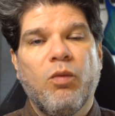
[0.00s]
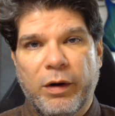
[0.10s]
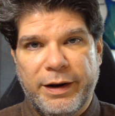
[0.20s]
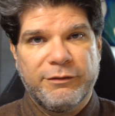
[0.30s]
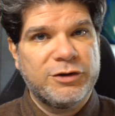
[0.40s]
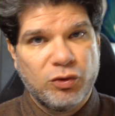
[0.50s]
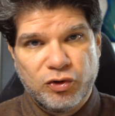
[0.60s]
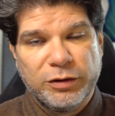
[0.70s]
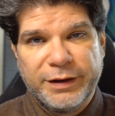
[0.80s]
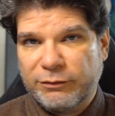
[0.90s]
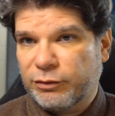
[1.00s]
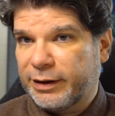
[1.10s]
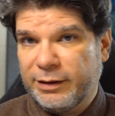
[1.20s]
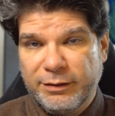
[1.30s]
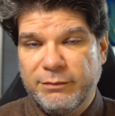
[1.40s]
whatever, social
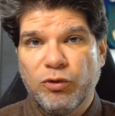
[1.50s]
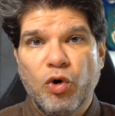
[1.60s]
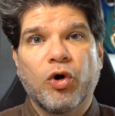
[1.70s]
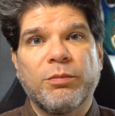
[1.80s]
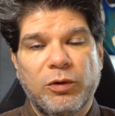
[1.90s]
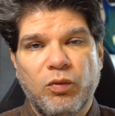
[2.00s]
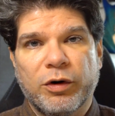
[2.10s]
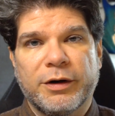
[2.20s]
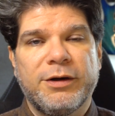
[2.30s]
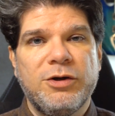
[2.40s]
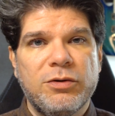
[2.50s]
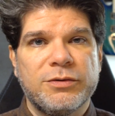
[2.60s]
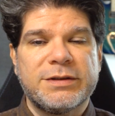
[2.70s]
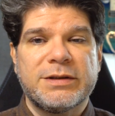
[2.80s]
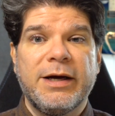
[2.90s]
networking and normal work
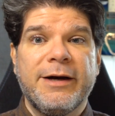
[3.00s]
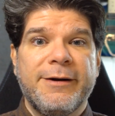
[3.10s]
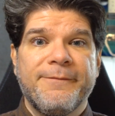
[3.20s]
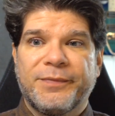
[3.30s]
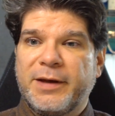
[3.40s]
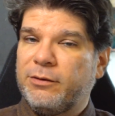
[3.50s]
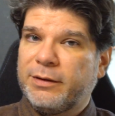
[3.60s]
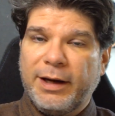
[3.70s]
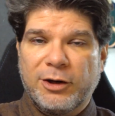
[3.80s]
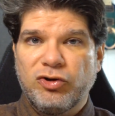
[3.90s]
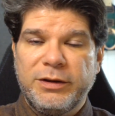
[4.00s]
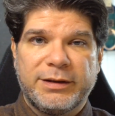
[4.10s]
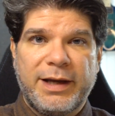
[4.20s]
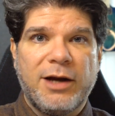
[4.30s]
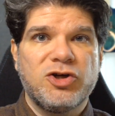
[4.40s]
use. And you can actually
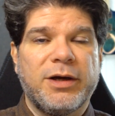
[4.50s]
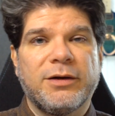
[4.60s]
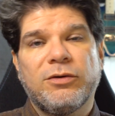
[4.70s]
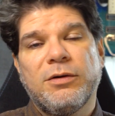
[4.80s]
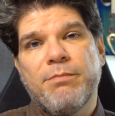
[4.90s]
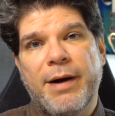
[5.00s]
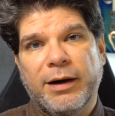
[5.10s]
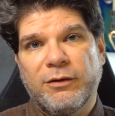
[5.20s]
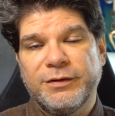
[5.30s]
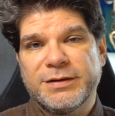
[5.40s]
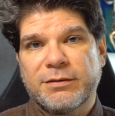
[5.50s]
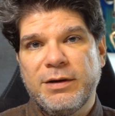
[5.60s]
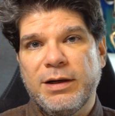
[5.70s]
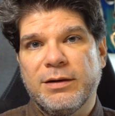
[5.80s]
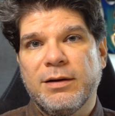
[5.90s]
attach that to the back of the
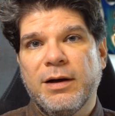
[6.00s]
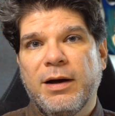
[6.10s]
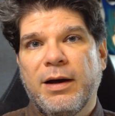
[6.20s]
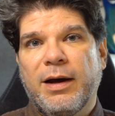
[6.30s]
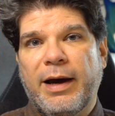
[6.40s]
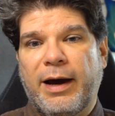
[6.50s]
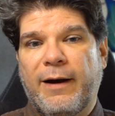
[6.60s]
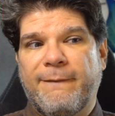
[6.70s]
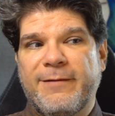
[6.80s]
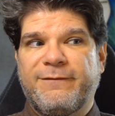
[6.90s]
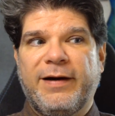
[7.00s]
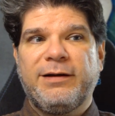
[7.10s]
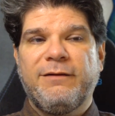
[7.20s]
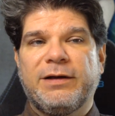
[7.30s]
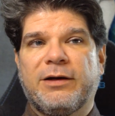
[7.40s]
screen,
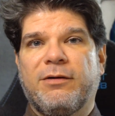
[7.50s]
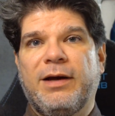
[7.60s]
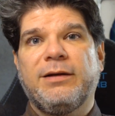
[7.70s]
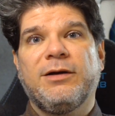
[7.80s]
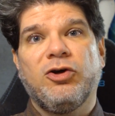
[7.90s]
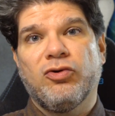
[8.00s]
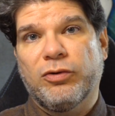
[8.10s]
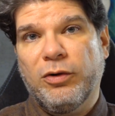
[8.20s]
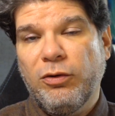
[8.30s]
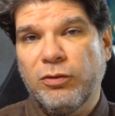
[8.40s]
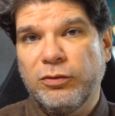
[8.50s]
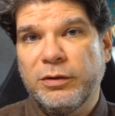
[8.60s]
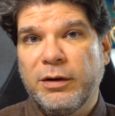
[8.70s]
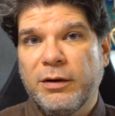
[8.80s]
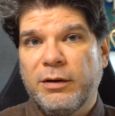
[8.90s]
effectively creating your
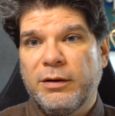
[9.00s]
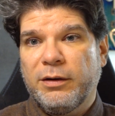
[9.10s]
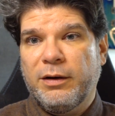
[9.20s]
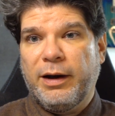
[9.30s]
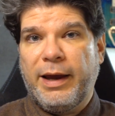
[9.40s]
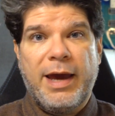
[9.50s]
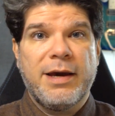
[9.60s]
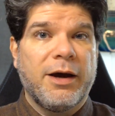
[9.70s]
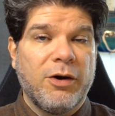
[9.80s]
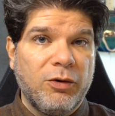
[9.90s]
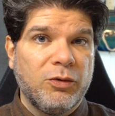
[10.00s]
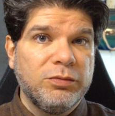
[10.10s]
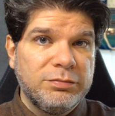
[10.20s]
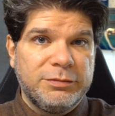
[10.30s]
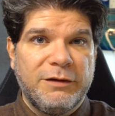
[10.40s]
own
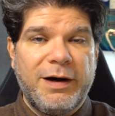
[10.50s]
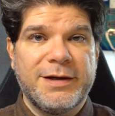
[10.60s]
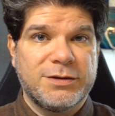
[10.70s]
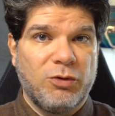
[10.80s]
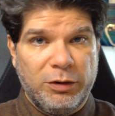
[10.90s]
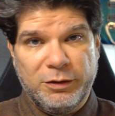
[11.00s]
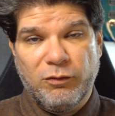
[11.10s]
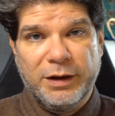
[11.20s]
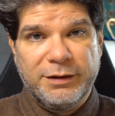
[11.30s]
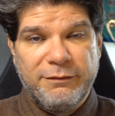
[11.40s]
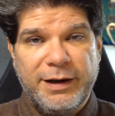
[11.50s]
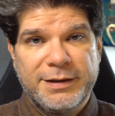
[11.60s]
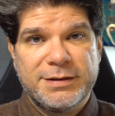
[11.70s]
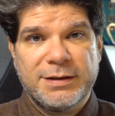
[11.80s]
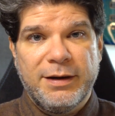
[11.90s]
AIO device, all-in-one
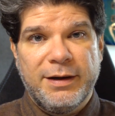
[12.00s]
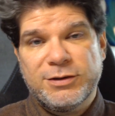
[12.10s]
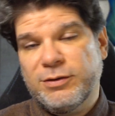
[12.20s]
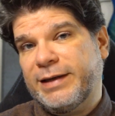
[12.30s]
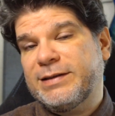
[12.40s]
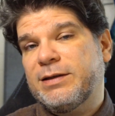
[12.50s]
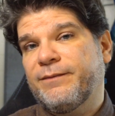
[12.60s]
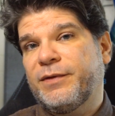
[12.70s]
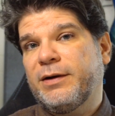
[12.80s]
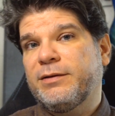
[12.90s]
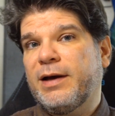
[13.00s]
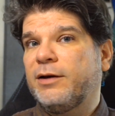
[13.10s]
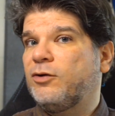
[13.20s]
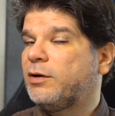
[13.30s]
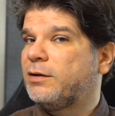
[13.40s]
device. So that's something
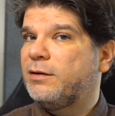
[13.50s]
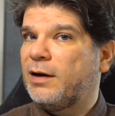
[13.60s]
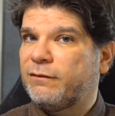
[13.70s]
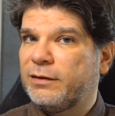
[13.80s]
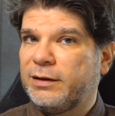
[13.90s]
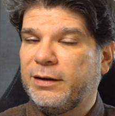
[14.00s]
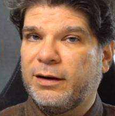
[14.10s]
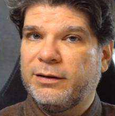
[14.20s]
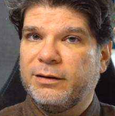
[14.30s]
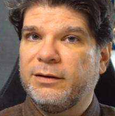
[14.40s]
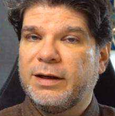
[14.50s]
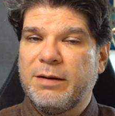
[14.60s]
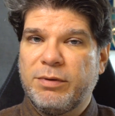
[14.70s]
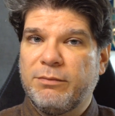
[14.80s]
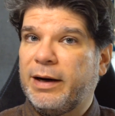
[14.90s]
that you can definitely kind of keep in